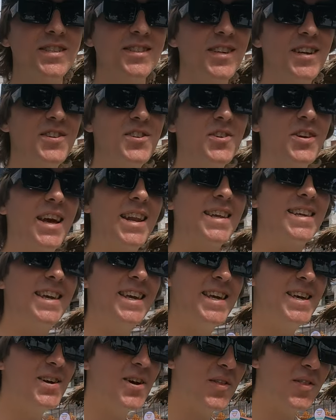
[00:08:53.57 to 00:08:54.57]
of a sudden you got a
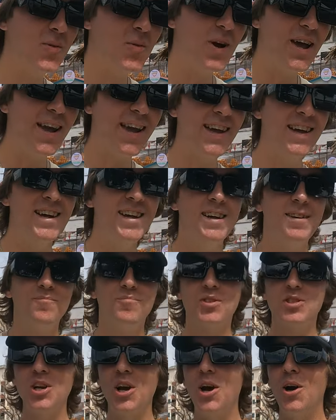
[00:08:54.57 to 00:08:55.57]
kid on the way.
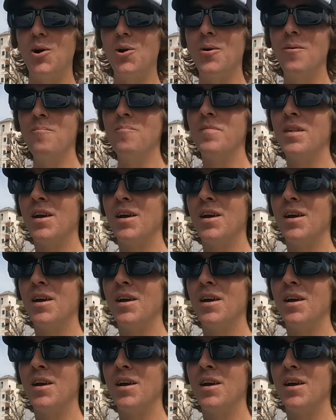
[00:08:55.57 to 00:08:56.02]
So